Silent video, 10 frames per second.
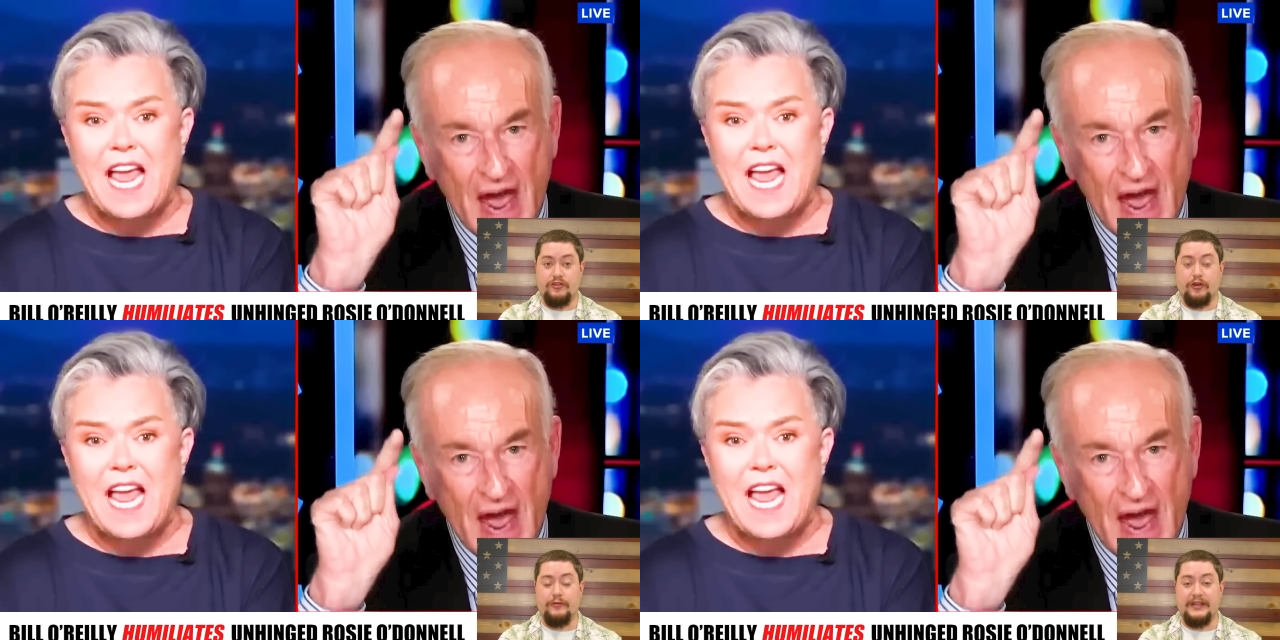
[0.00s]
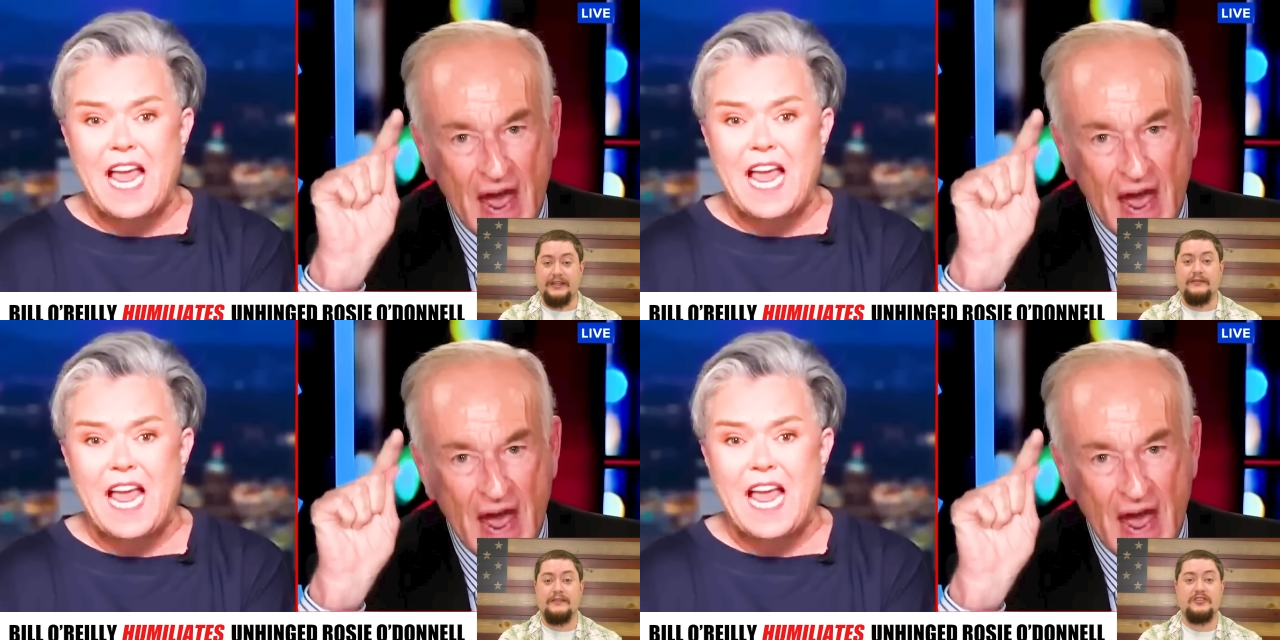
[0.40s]

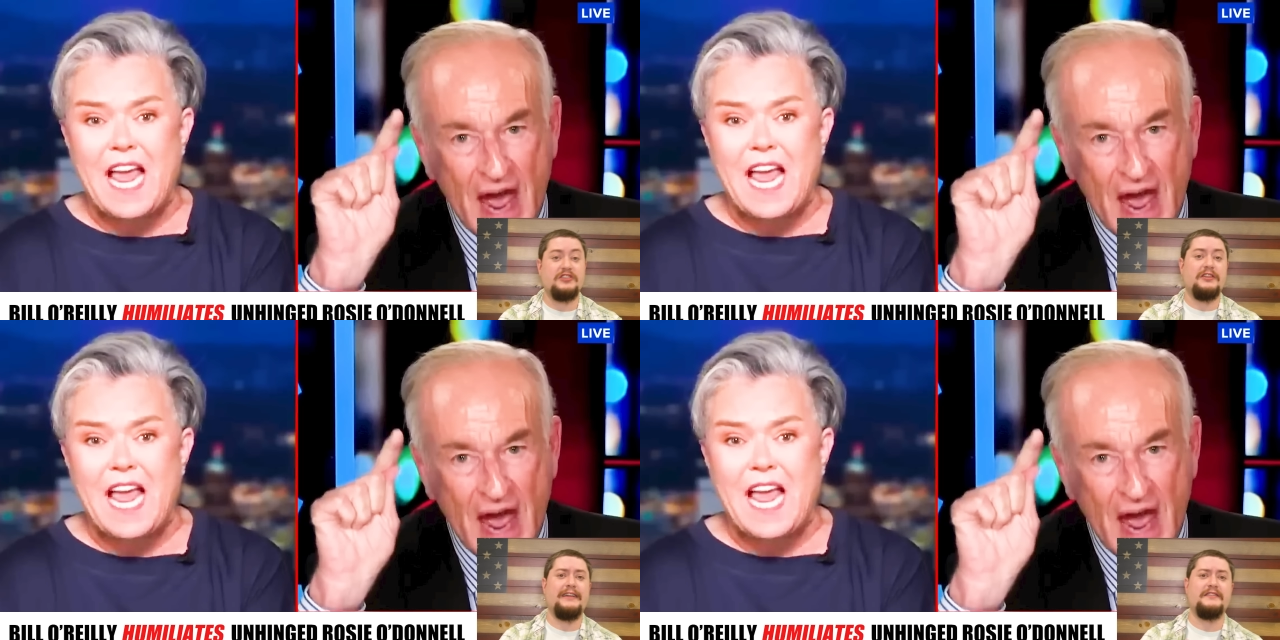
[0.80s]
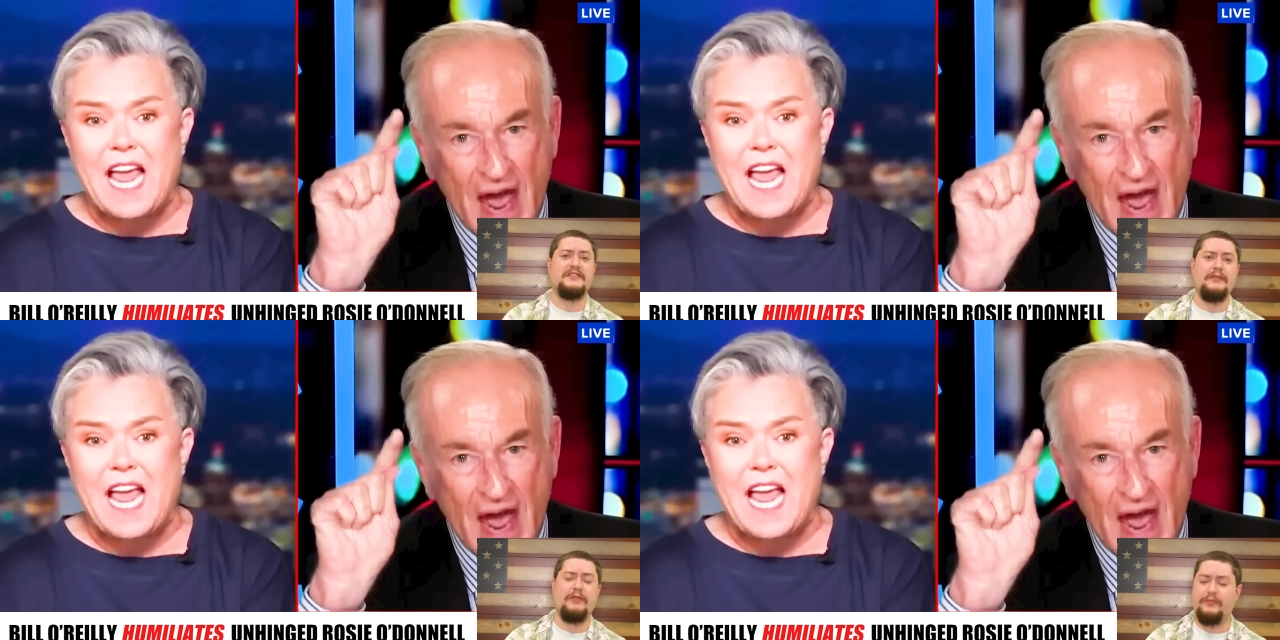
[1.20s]
Speaker 1: Germany, just like the
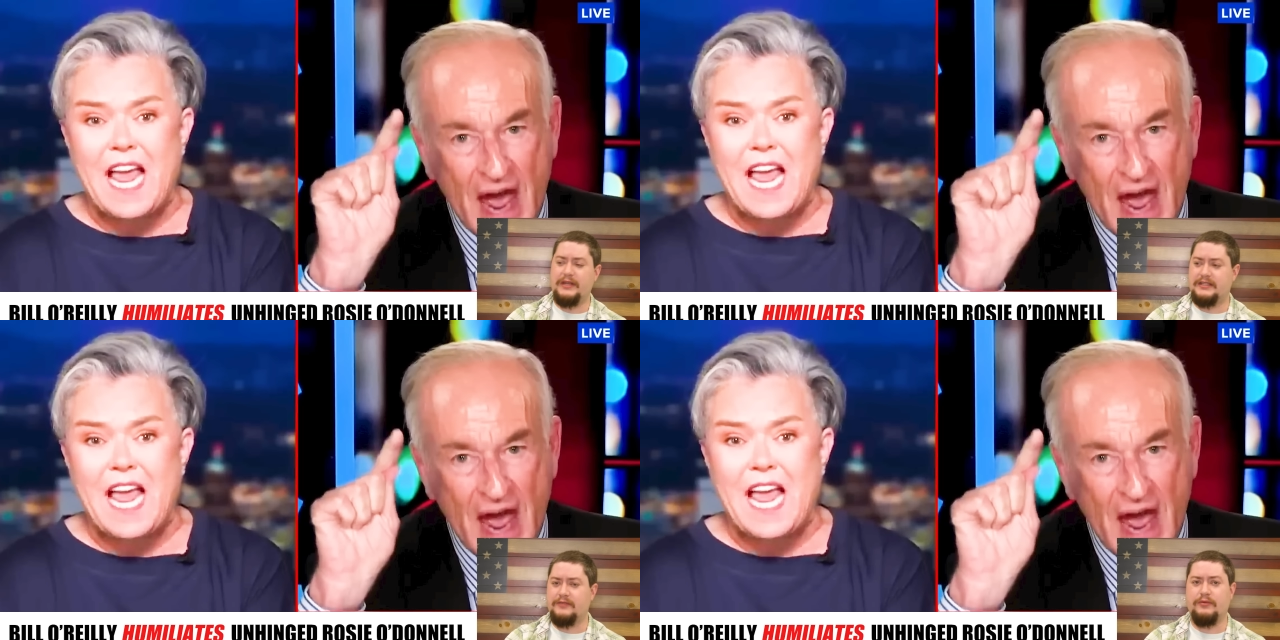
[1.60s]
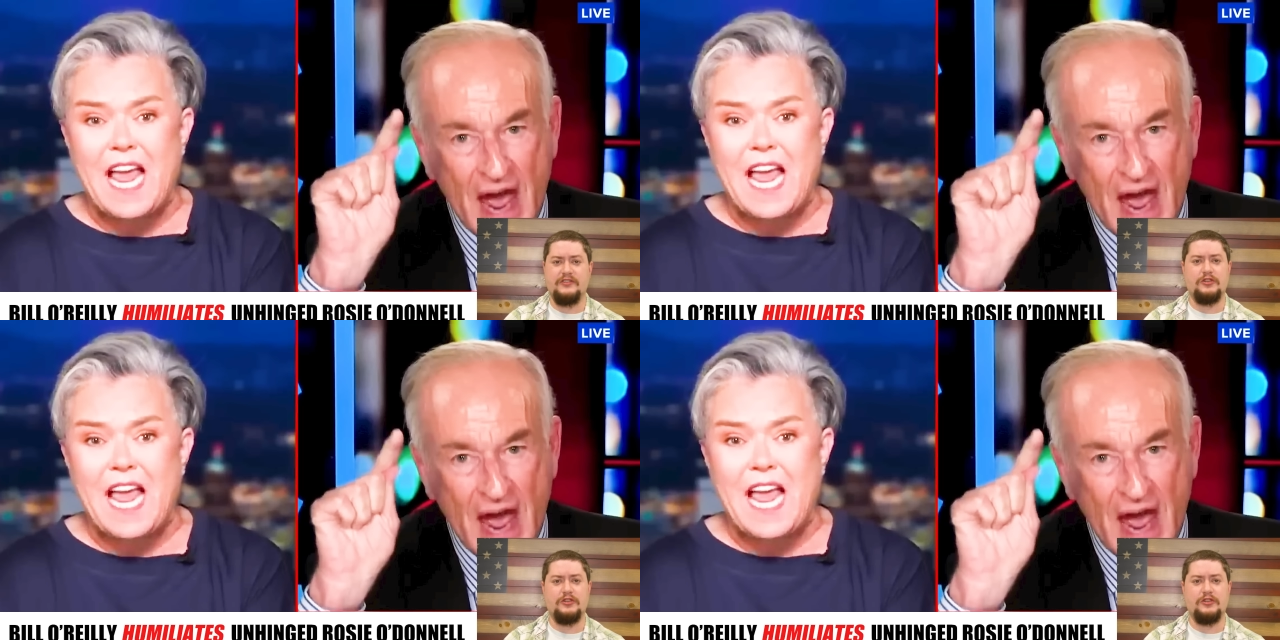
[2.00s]
same way we did with